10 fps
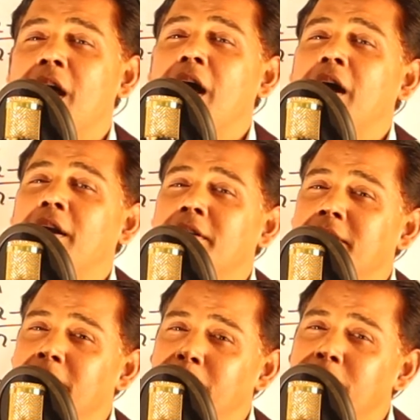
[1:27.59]
are
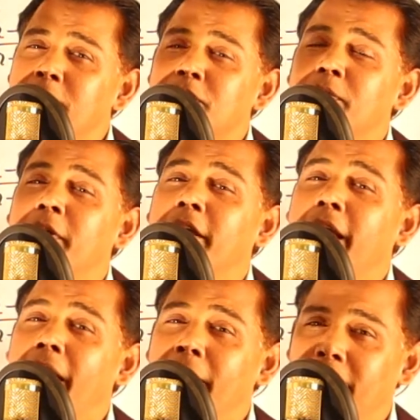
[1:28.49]
supposed to be
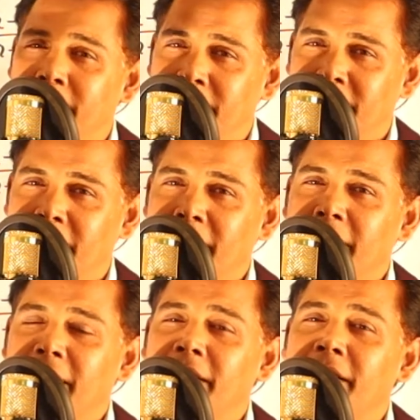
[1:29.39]
gathered
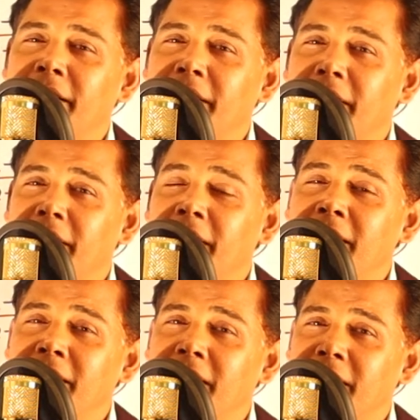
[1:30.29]
in
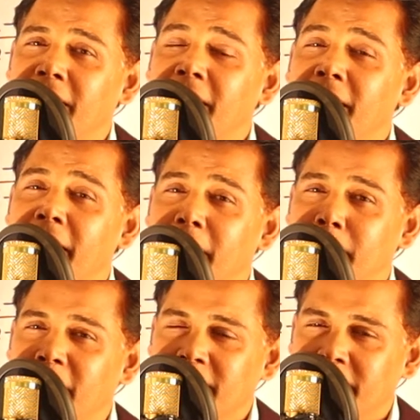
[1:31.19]
that
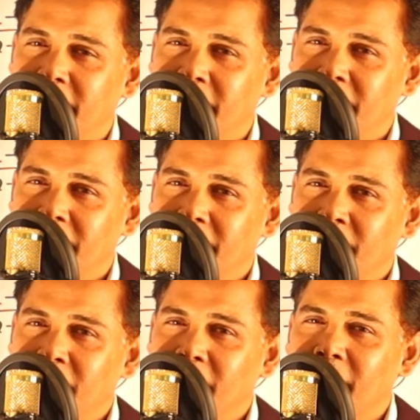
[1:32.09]
basket.
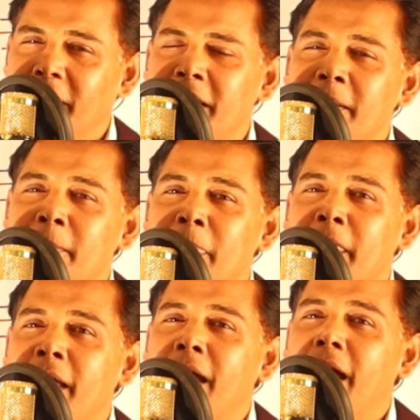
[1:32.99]
Okay?
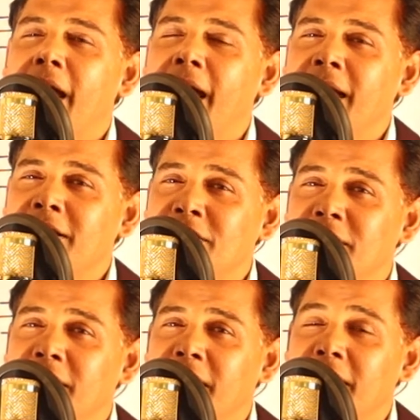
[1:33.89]

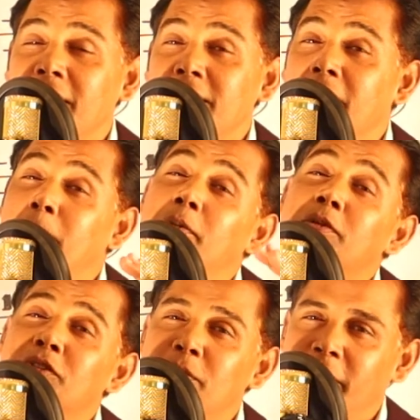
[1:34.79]
And
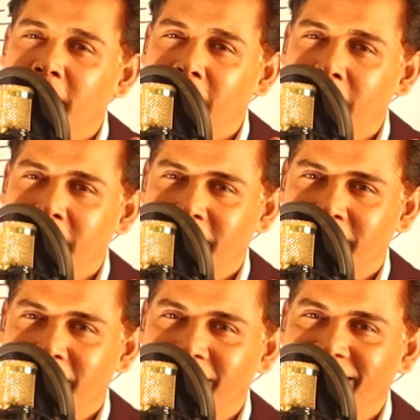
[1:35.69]
supposed to be
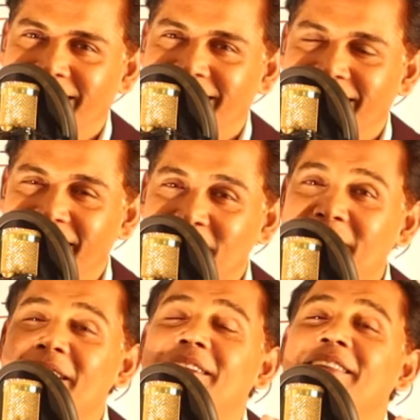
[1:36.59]
gathered.
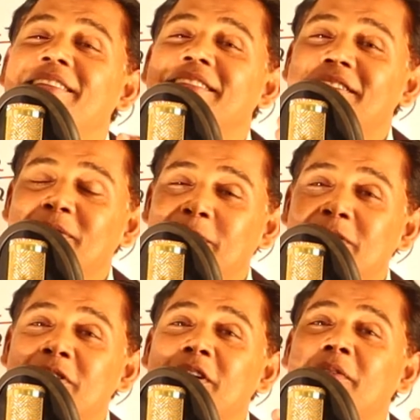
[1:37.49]
This is
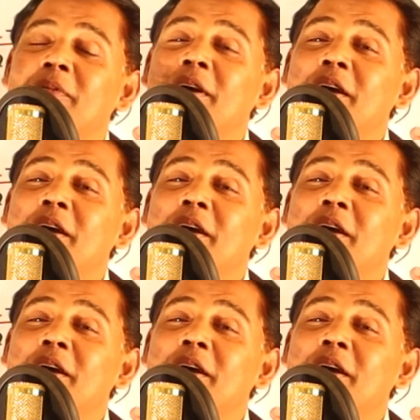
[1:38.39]
question of